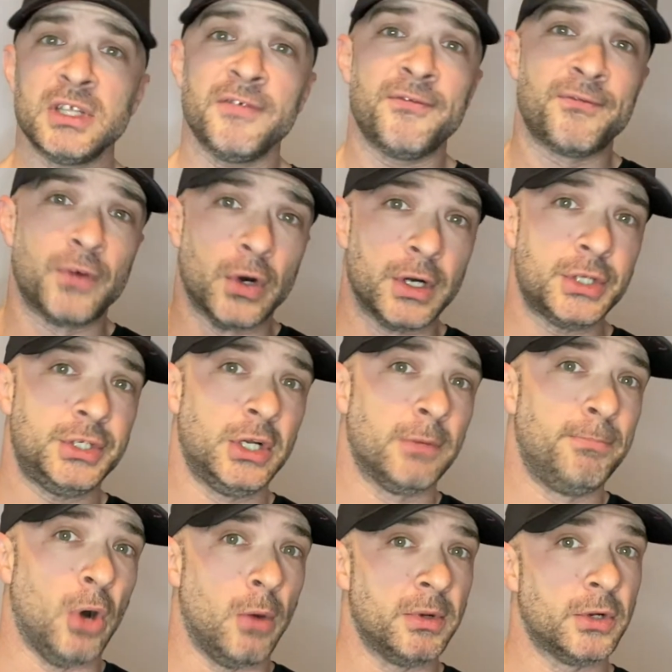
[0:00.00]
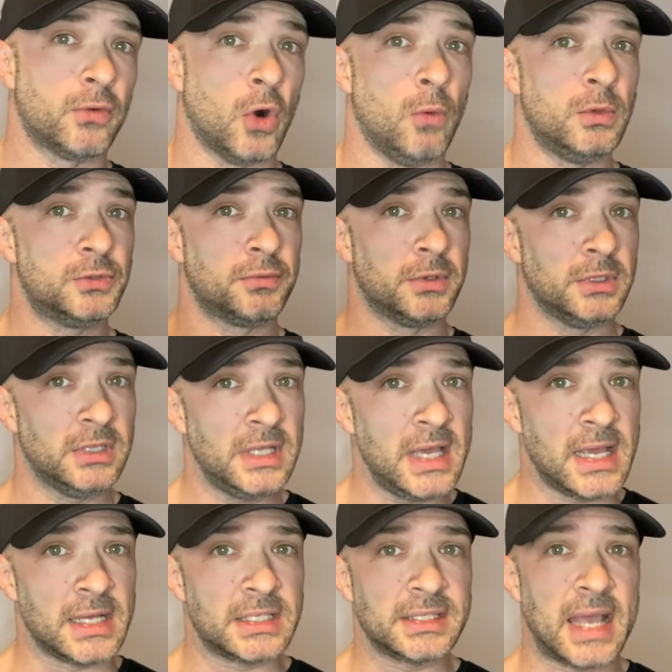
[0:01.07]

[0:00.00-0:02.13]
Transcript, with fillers: first year Bowman Chrome was released,